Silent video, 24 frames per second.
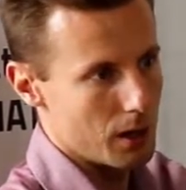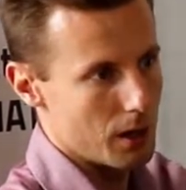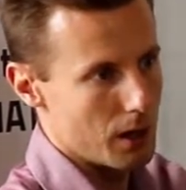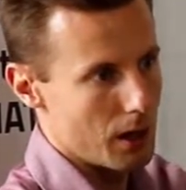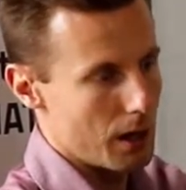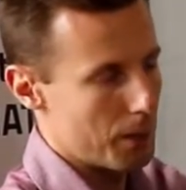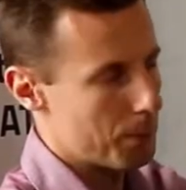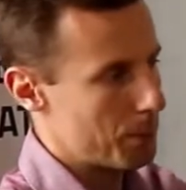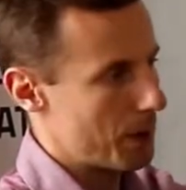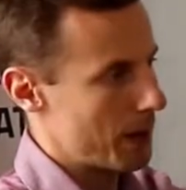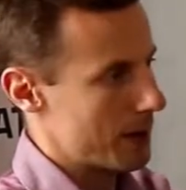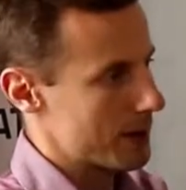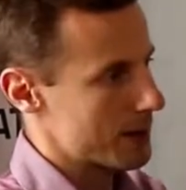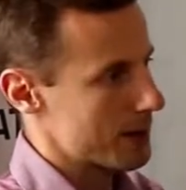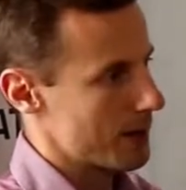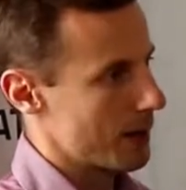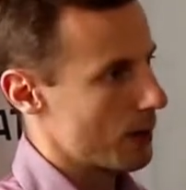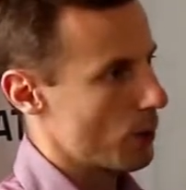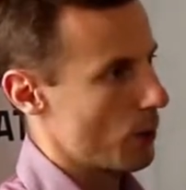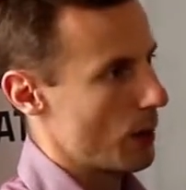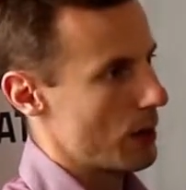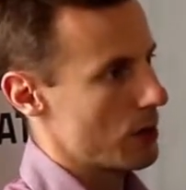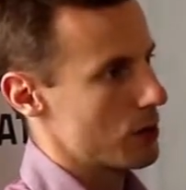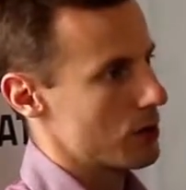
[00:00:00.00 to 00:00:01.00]
Laplace
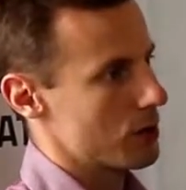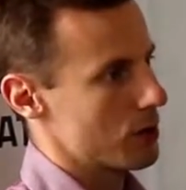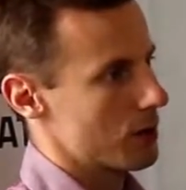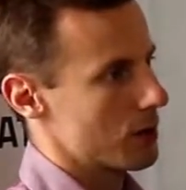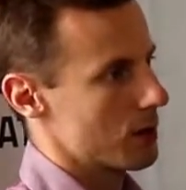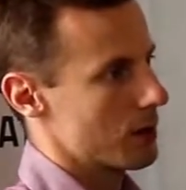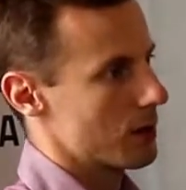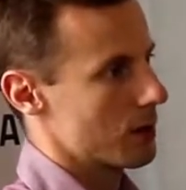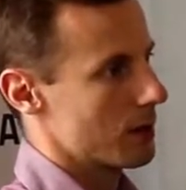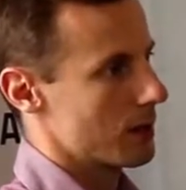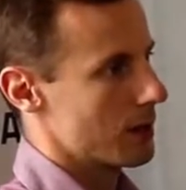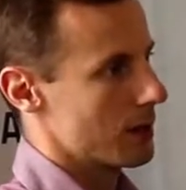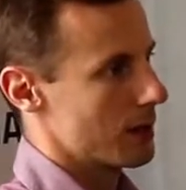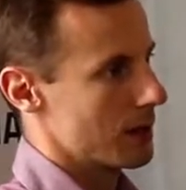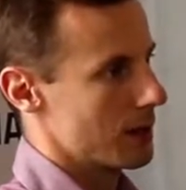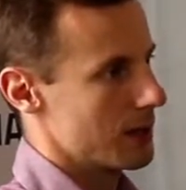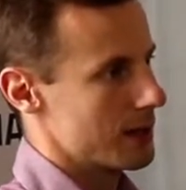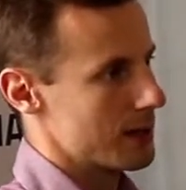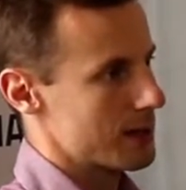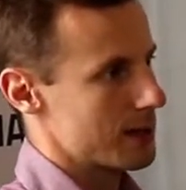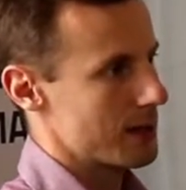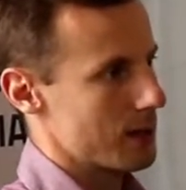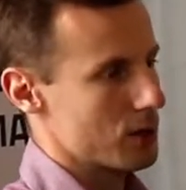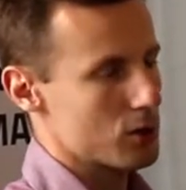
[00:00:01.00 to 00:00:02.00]
equation in
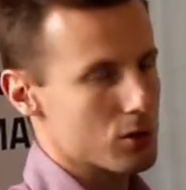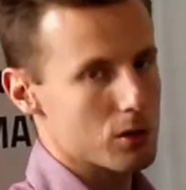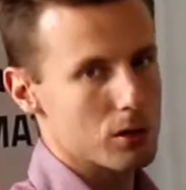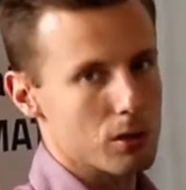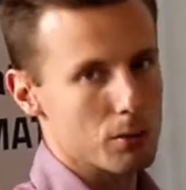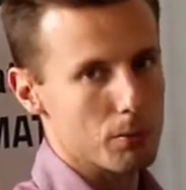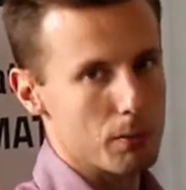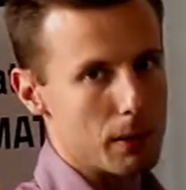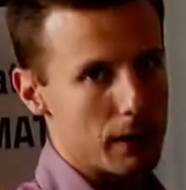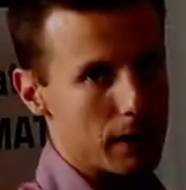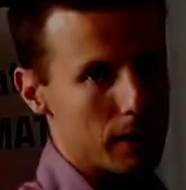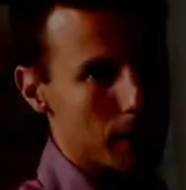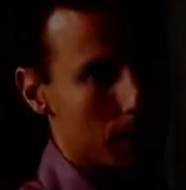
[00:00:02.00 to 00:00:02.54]
such a domain.